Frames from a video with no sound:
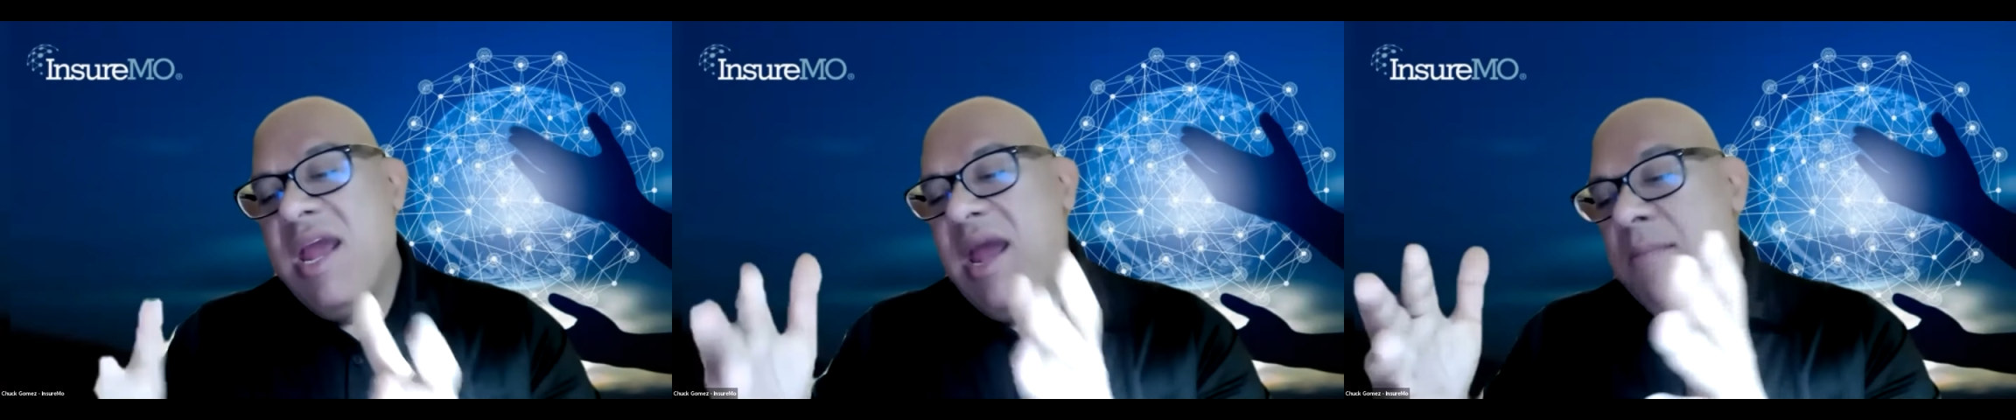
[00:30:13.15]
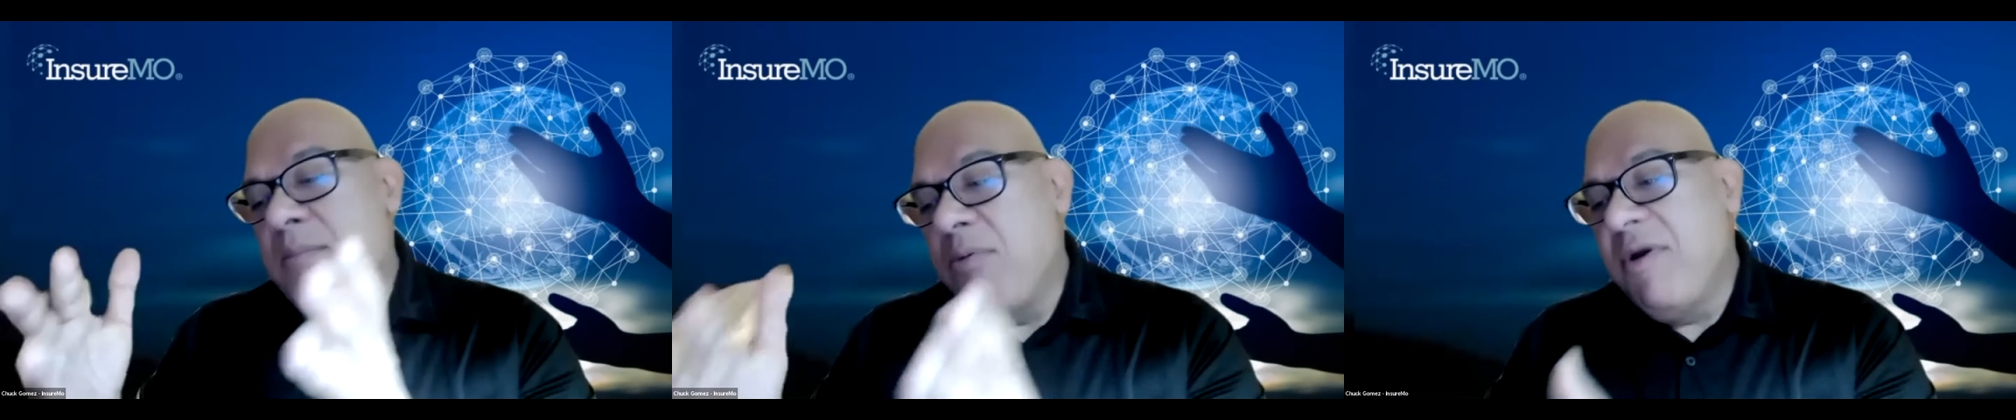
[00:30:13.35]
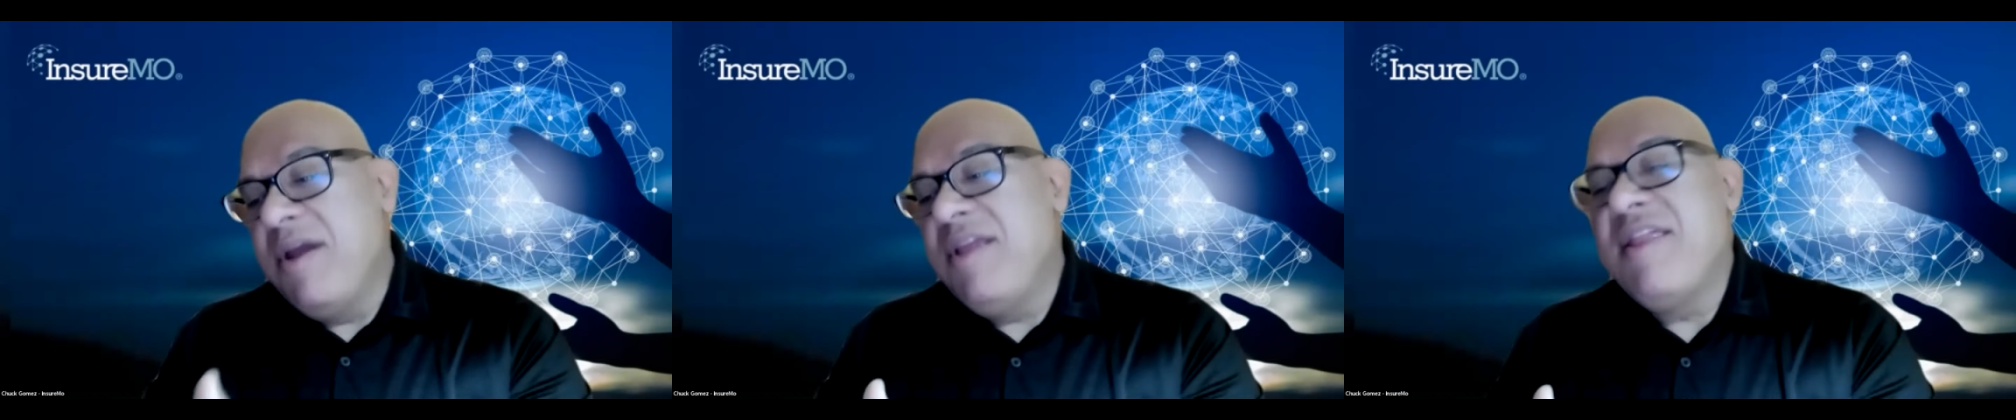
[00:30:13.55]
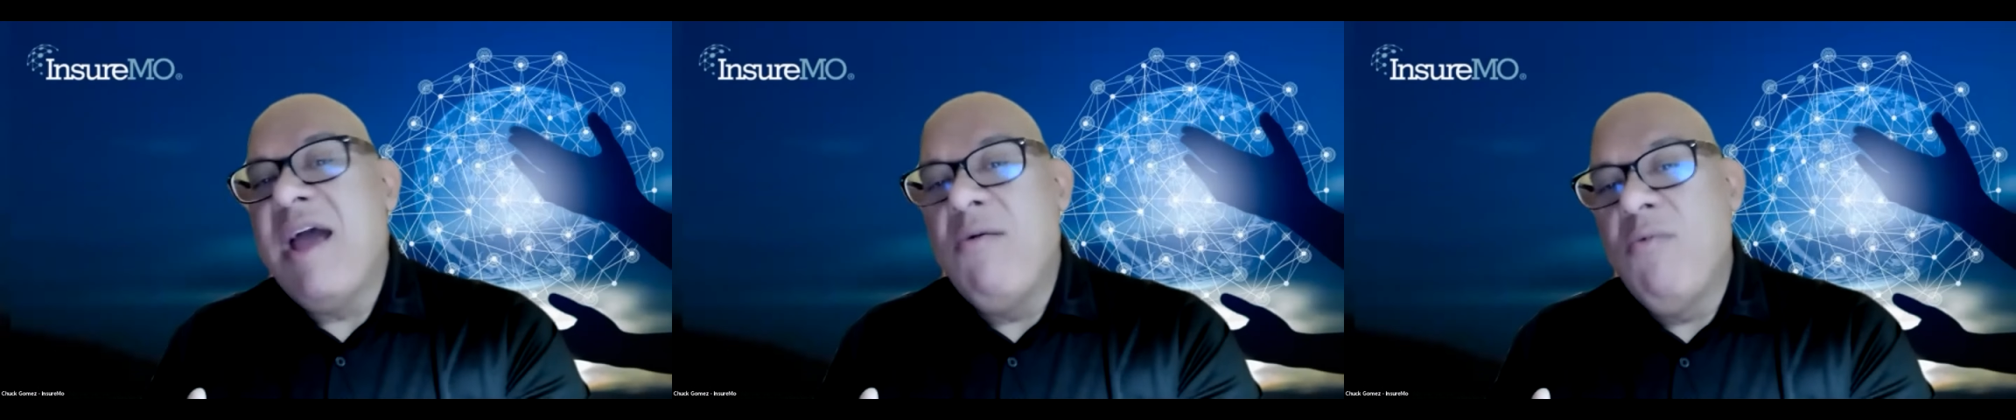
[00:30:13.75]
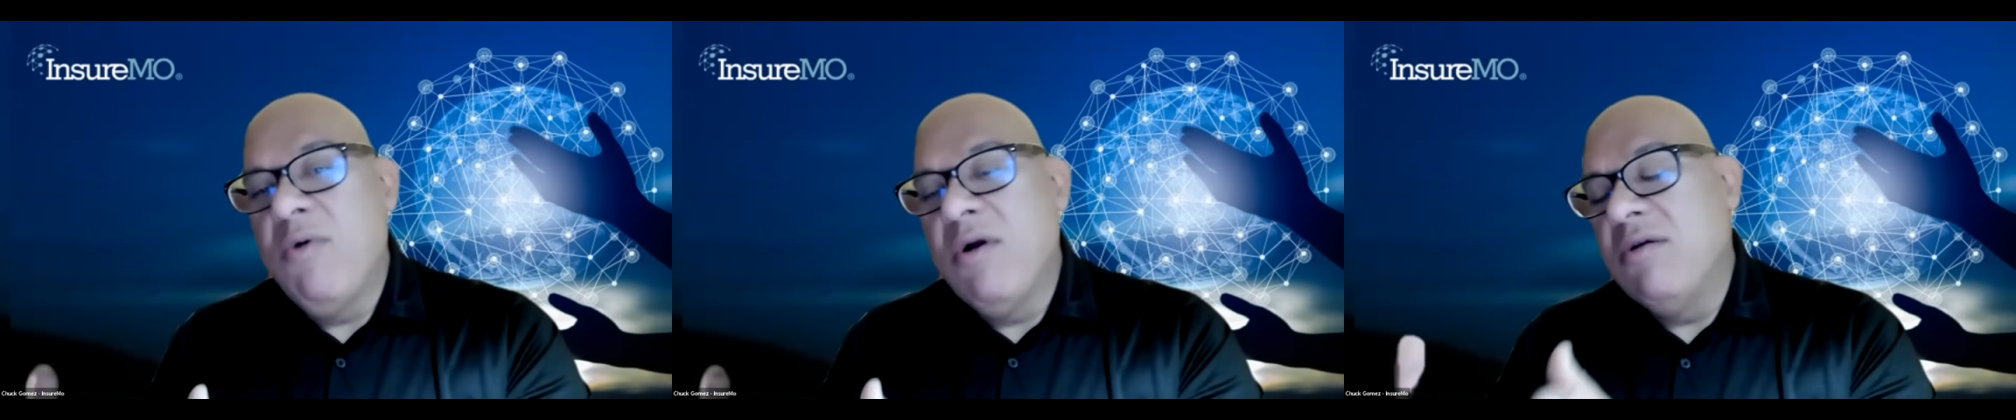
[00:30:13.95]
and bring
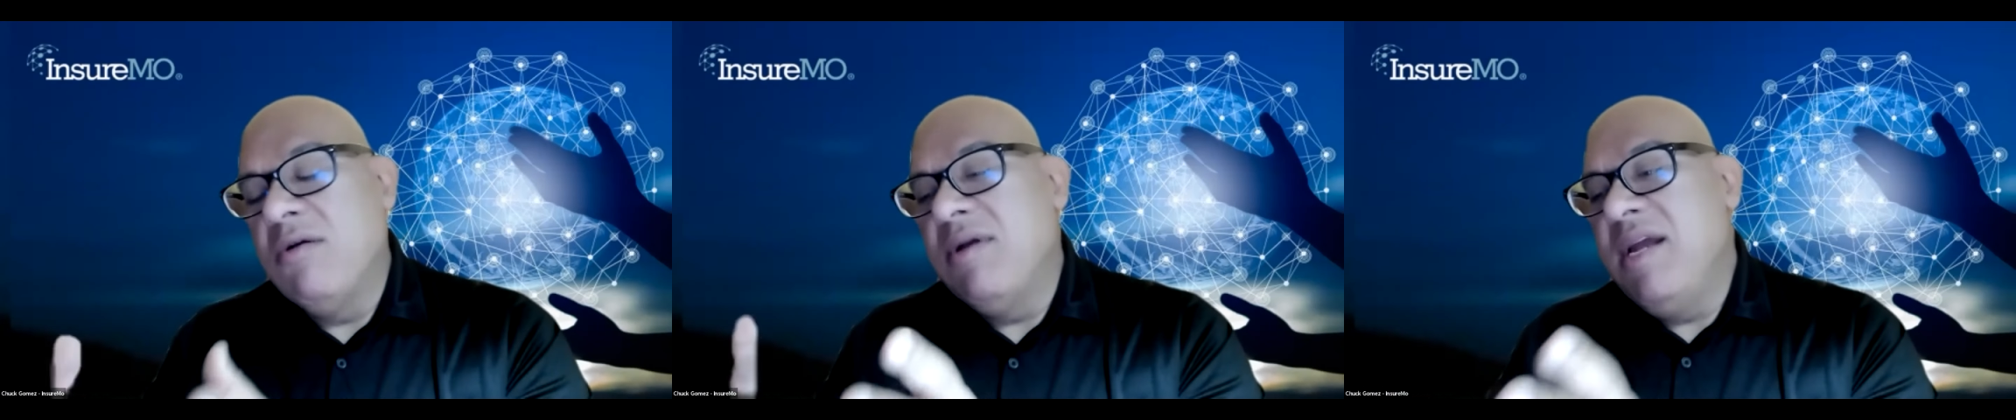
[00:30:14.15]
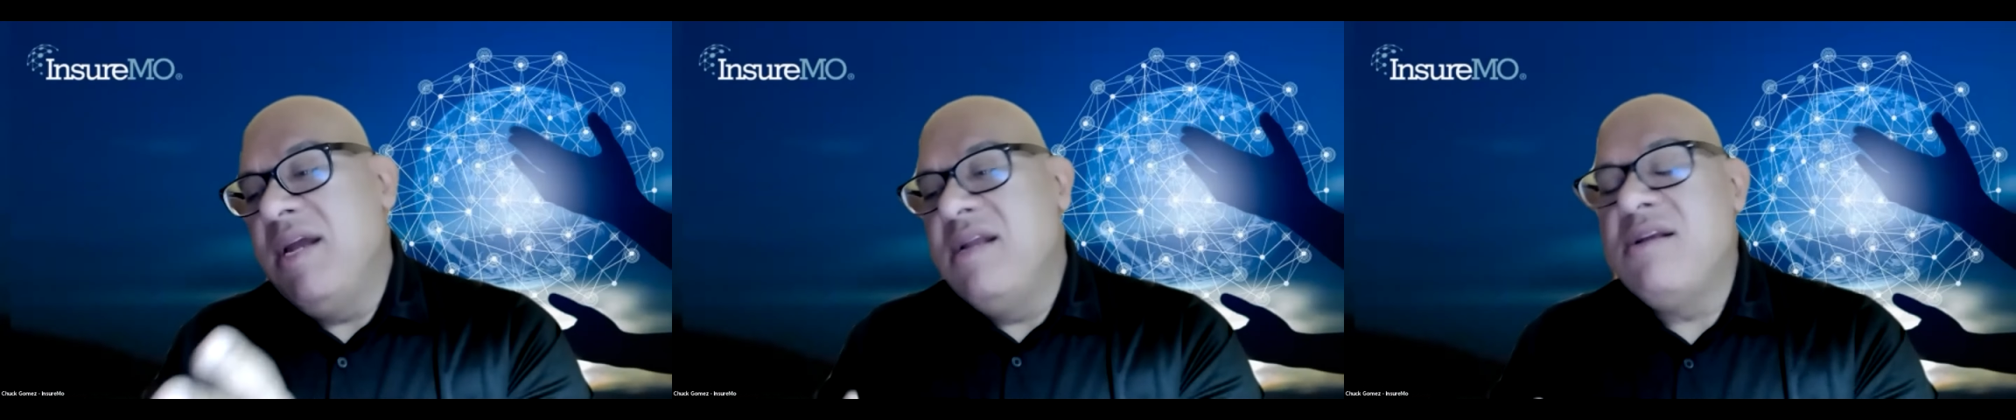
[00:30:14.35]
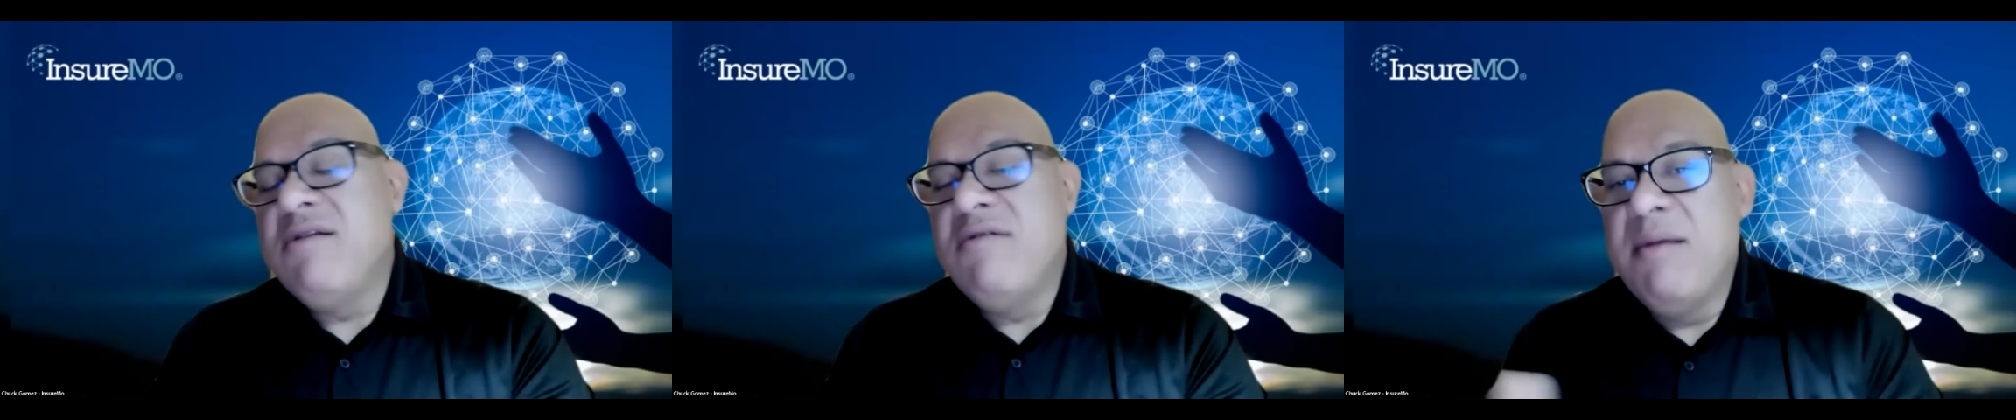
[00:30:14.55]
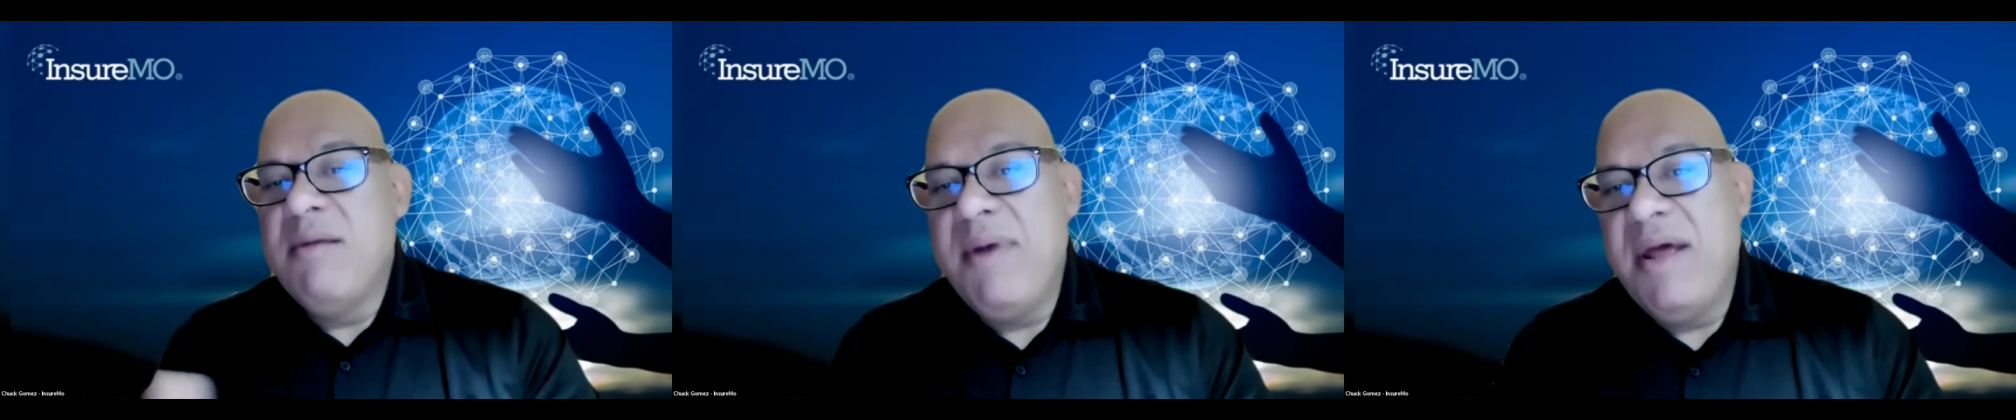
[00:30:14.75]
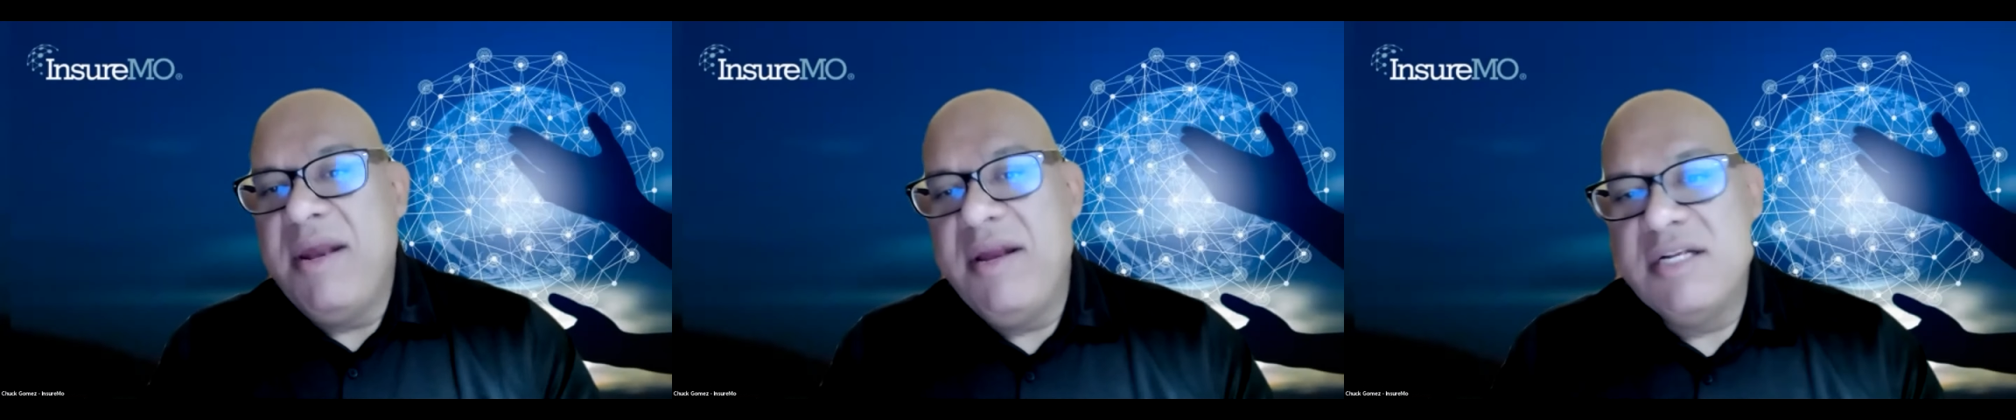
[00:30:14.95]
that world into the
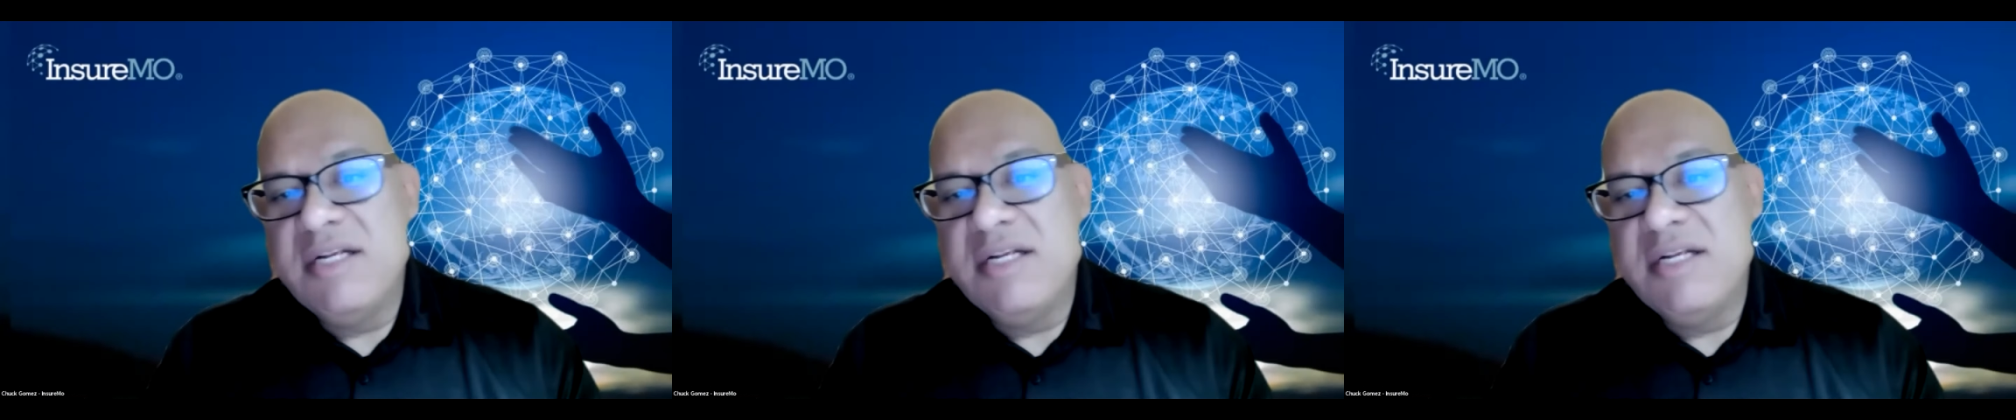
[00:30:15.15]
embedded